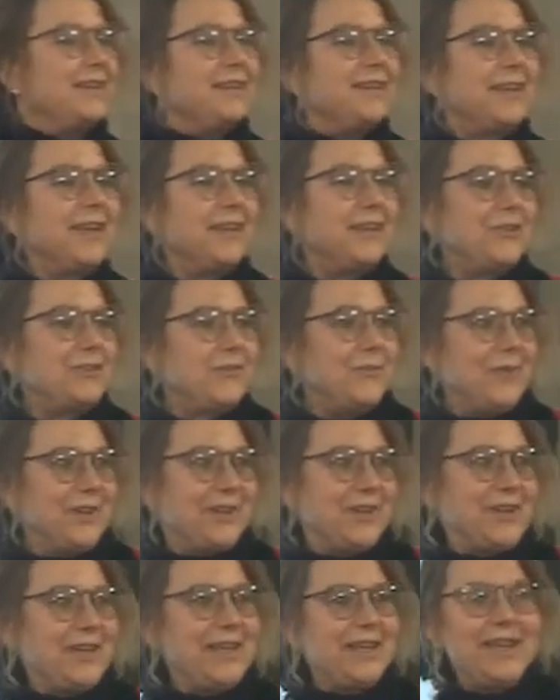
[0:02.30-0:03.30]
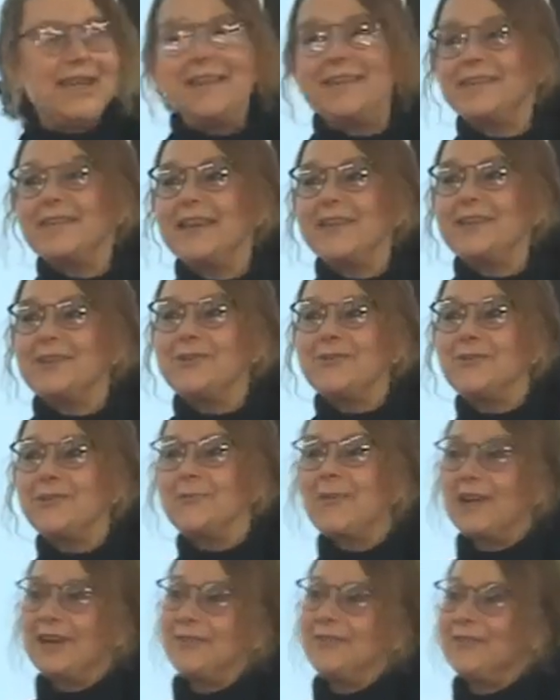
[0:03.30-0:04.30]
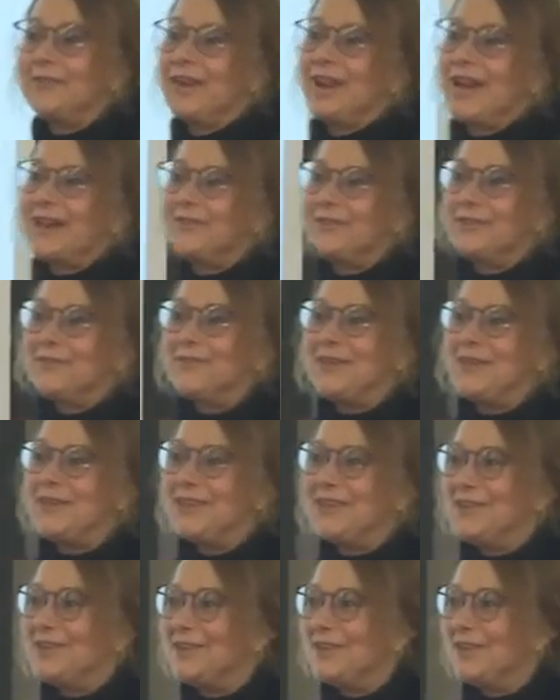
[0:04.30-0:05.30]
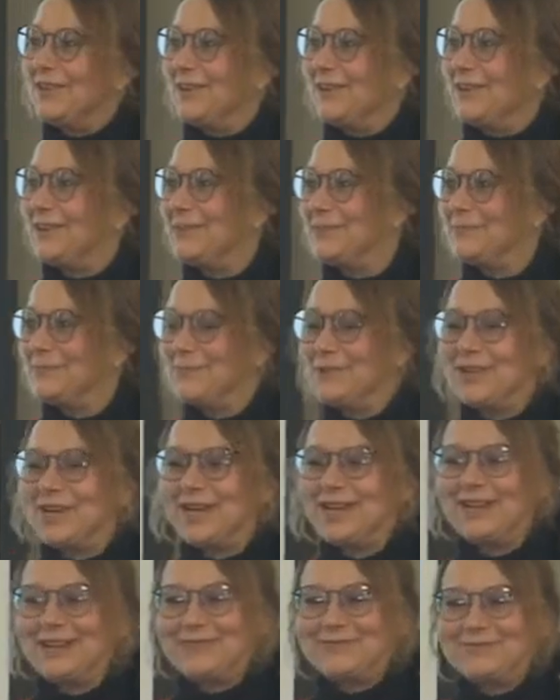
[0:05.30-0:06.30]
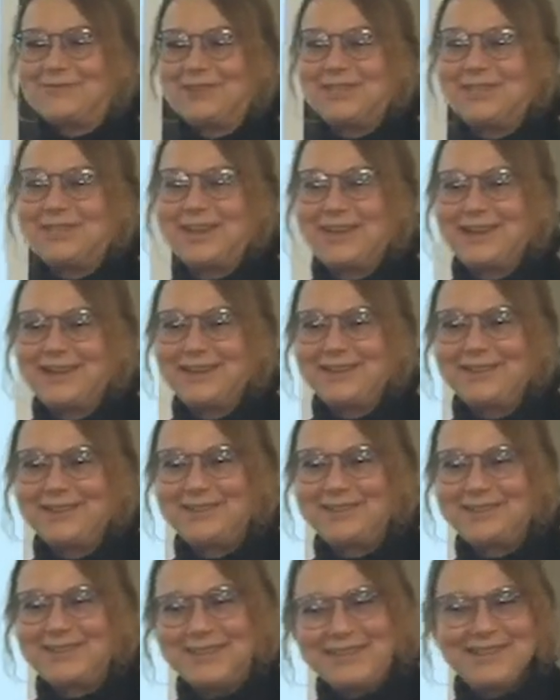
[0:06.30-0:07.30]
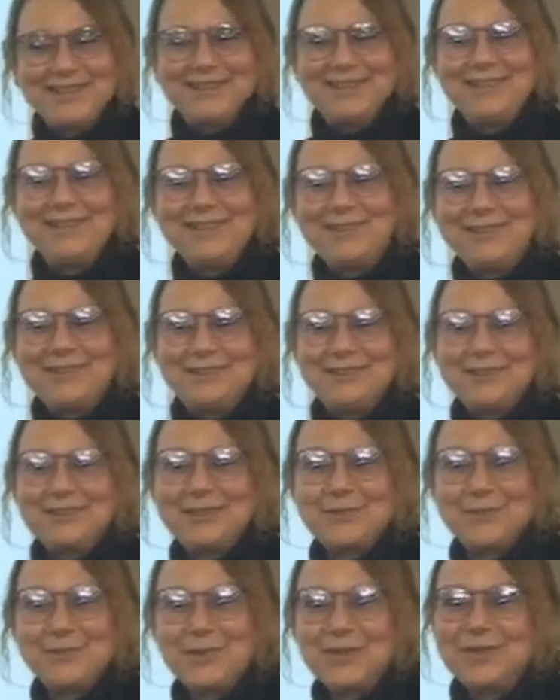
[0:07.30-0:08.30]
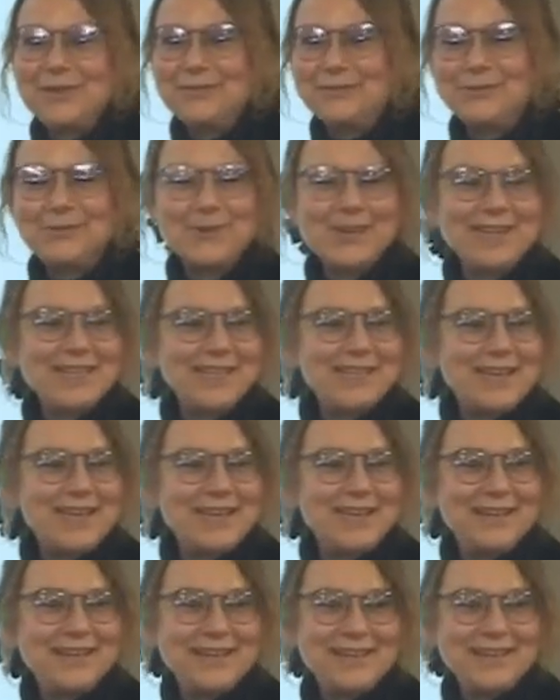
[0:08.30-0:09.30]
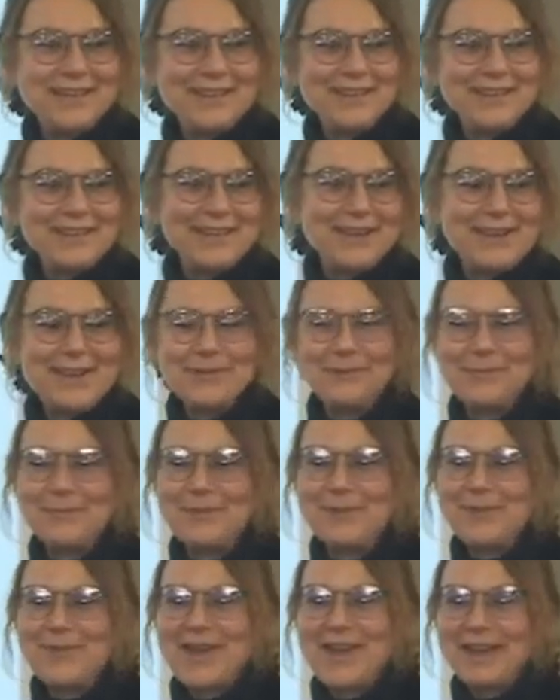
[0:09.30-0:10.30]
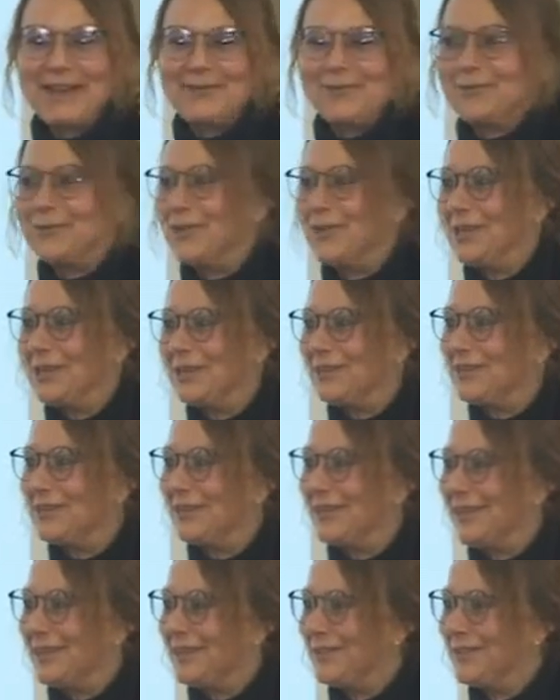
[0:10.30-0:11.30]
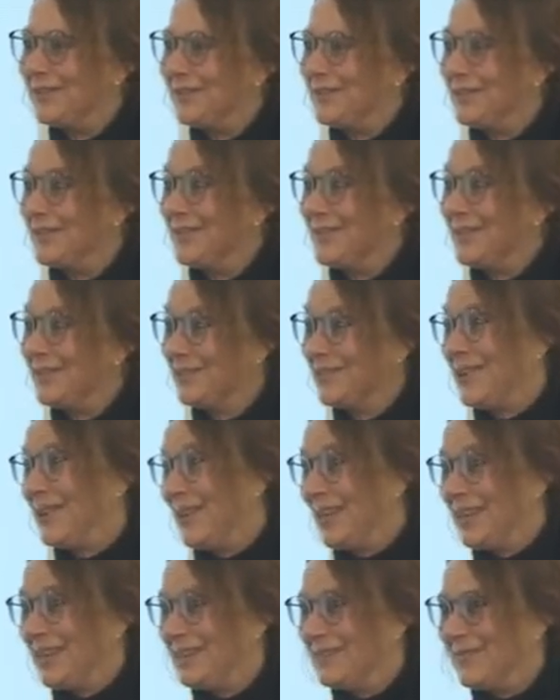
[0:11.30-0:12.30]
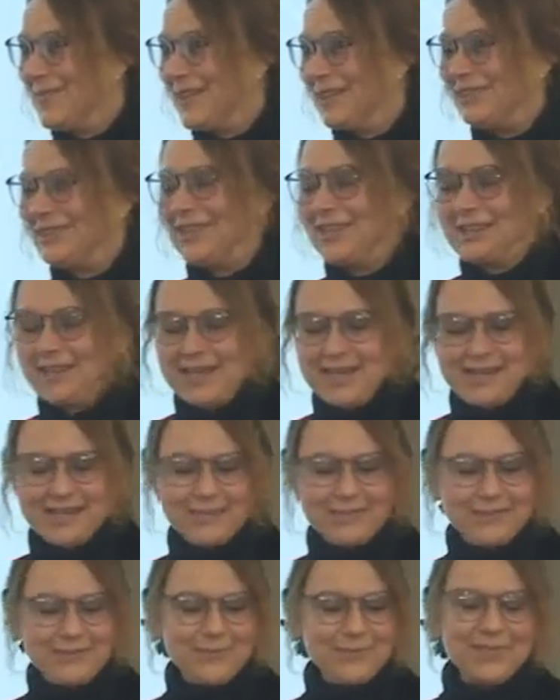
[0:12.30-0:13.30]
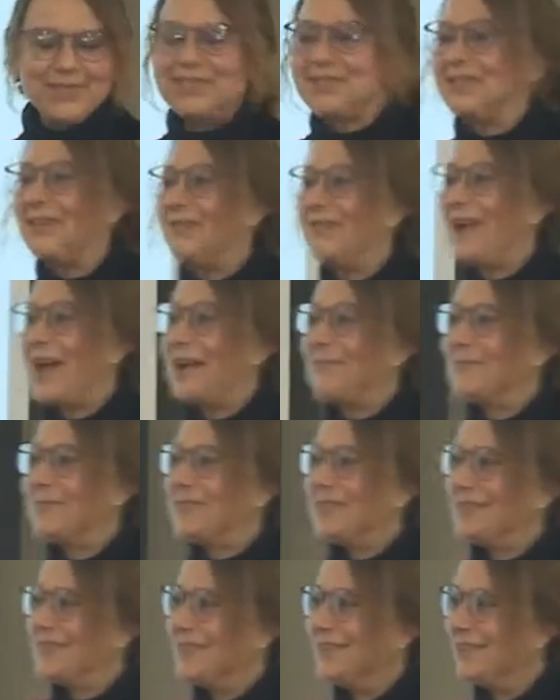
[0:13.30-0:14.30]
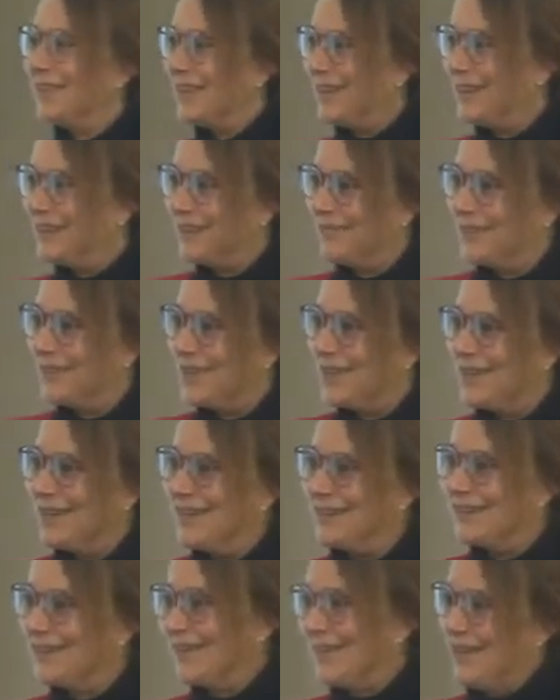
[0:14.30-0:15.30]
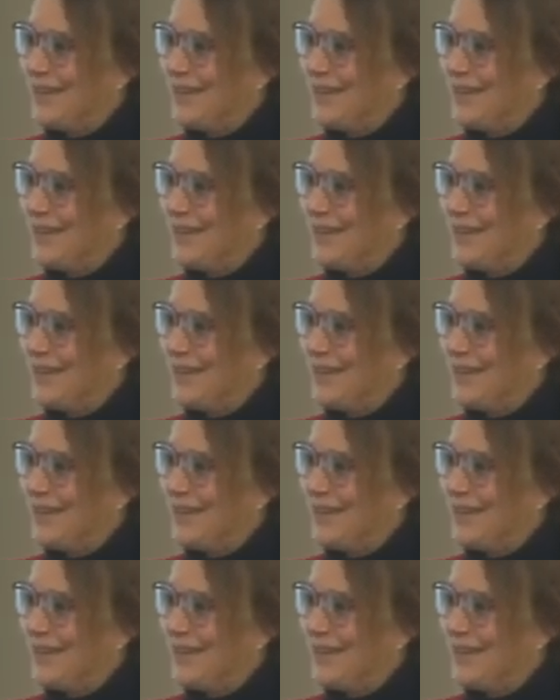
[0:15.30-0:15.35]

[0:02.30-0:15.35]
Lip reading: Thank you, Bernie, and thank you everybody for having me here. When I retired in the spring of 2010, I didn't think I would be back 4 years later talking about lung cancer, but stuff happens in life, and